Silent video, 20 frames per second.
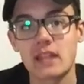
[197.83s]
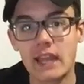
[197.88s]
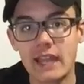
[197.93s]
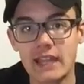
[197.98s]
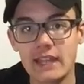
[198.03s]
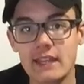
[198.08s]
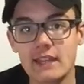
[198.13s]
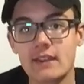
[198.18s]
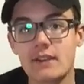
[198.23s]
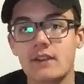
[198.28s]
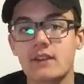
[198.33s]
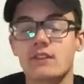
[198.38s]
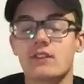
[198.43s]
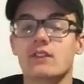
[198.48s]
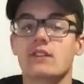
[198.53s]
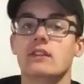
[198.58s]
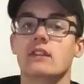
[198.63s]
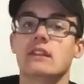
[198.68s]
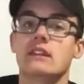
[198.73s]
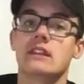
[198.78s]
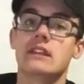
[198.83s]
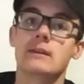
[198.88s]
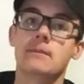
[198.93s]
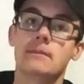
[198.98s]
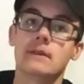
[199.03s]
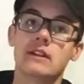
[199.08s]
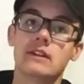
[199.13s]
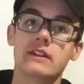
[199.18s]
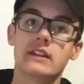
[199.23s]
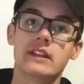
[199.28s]
and the
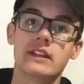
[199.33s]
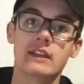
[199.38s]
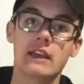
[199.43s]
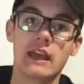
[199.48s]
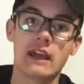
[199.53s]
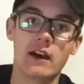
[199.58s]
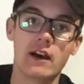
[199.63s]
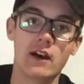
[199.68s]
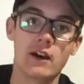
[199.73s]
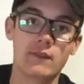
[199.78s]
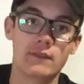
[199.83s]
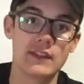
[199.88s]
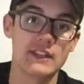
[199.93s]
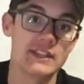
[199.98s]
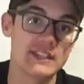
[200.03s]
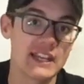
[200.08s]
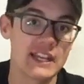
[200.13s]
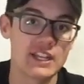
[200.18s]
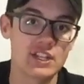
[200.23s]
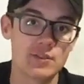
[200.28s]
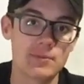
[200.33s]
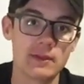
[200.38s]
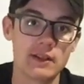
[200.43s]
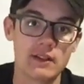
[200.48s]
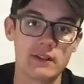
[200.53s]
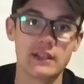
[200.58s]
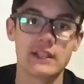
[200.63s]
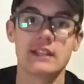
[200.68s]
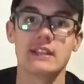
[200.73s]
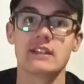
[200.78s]
ability of
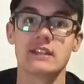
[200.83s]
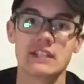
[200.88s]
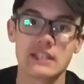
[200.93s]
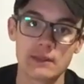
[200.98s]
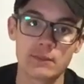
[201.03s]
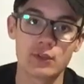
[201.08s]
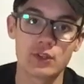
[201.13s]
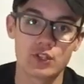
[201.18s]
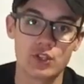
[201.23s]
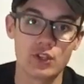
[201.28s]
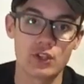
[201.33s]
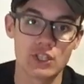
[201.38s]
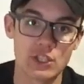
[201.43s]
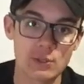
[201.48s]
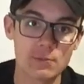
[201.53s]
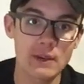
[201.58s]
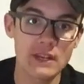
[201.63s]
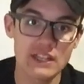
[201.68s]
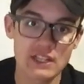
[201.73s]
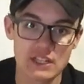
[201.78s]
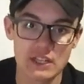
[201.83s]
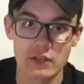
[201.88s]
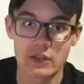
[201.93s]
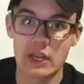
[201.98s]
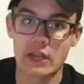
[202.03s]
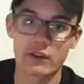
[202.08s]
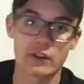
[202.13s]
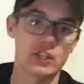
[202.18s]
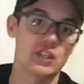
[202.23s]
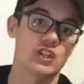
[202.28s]
intangibility, similar to the Space Stone,
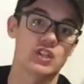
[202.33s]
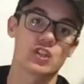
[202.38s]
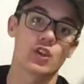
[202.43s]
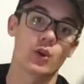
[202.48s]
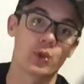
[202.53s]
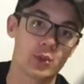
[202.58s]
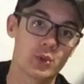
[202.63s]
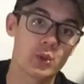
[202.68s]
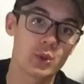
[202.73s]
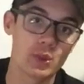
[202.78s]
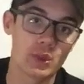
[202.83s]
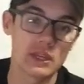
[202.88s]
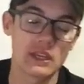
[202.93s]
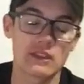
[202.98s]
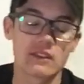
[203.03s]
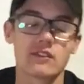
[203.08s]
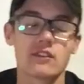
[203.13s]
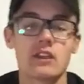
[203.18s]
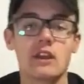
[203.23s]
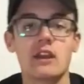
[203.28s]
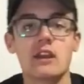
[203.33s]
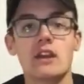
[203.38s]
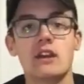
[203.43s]
how it could just go through things.